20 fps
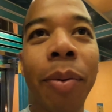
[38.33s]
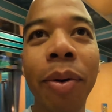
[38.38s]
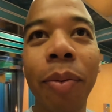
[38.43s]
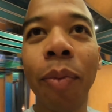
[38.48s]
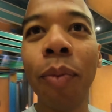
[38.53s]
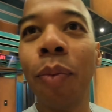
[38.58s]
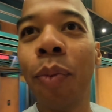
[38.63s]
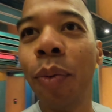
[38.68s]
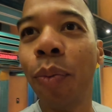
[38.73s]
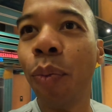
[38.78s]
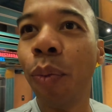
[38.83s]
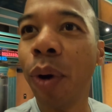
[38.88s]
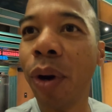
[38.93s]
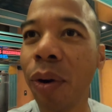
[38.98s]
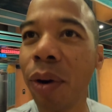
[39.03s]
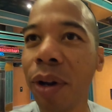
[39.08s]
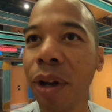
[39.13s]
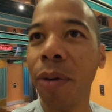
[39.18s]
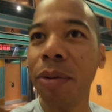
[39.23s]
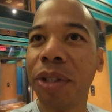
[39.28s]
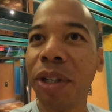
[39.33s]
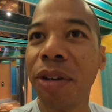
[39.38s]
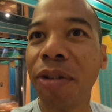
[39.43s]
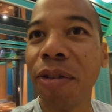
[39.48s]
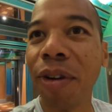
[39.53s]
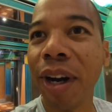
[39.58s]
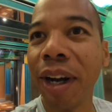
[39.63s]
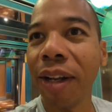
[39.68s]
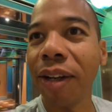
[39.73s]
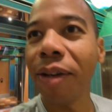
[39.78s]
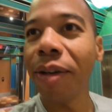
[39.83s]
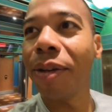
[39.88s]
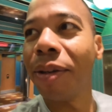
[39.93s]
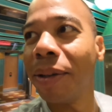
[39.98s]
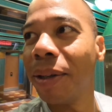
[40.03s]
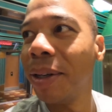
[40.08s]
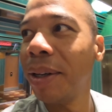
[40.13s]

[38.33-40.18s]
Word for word: we're gonna go to the regular